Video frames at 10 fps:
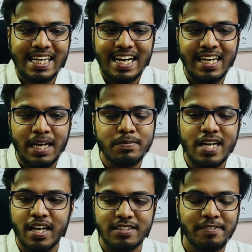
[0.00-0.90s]
and I'm
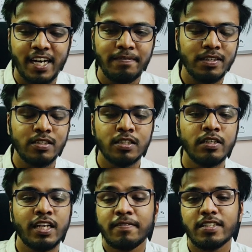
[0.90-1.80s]
satisfied with the
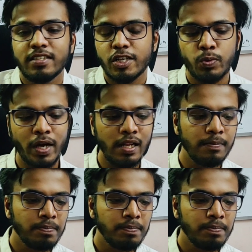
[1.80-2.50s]
division as well.